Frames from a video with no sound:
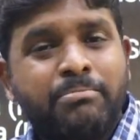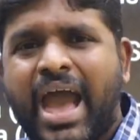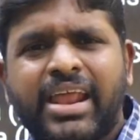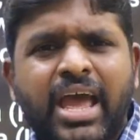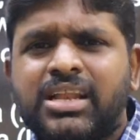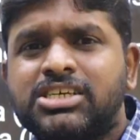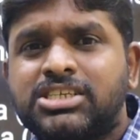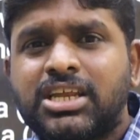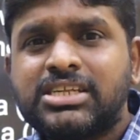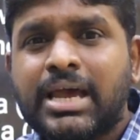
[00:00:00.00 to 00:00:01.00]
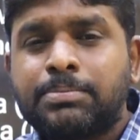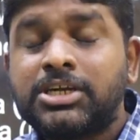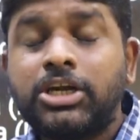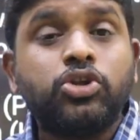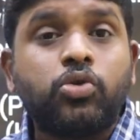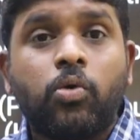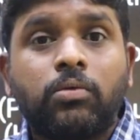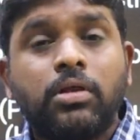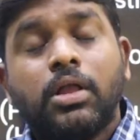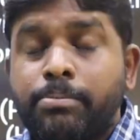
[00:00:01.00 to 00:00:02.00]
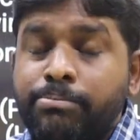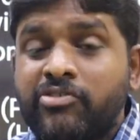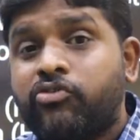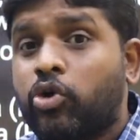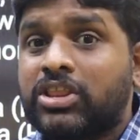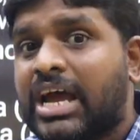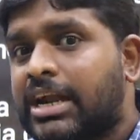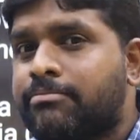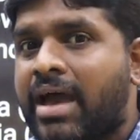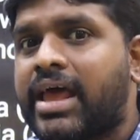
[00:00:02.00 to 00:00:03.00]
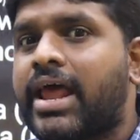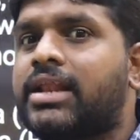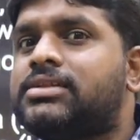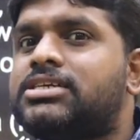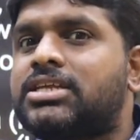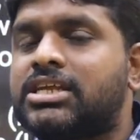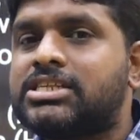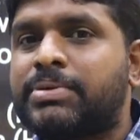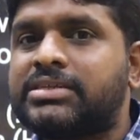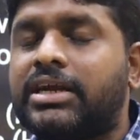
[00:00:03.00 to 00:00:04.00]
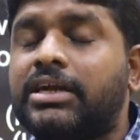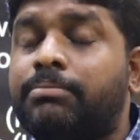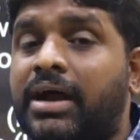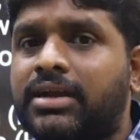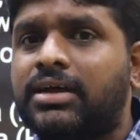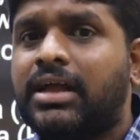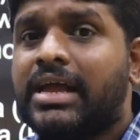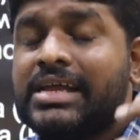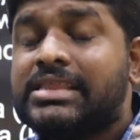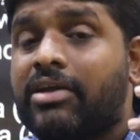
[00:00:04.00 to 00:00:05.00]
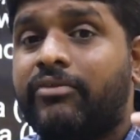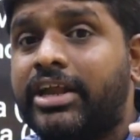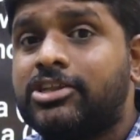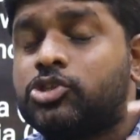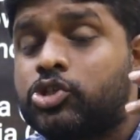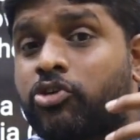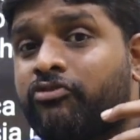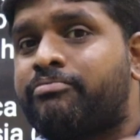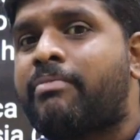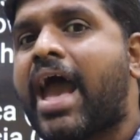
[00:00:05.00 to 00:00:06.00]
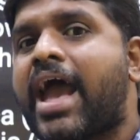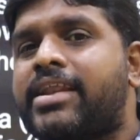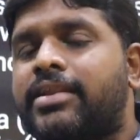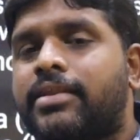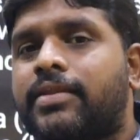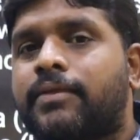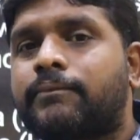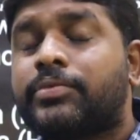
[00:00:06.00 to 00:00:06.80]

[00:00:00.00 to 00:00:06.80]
man ancestor is absent? No. Before that man ancestor is present, but the evidences of man,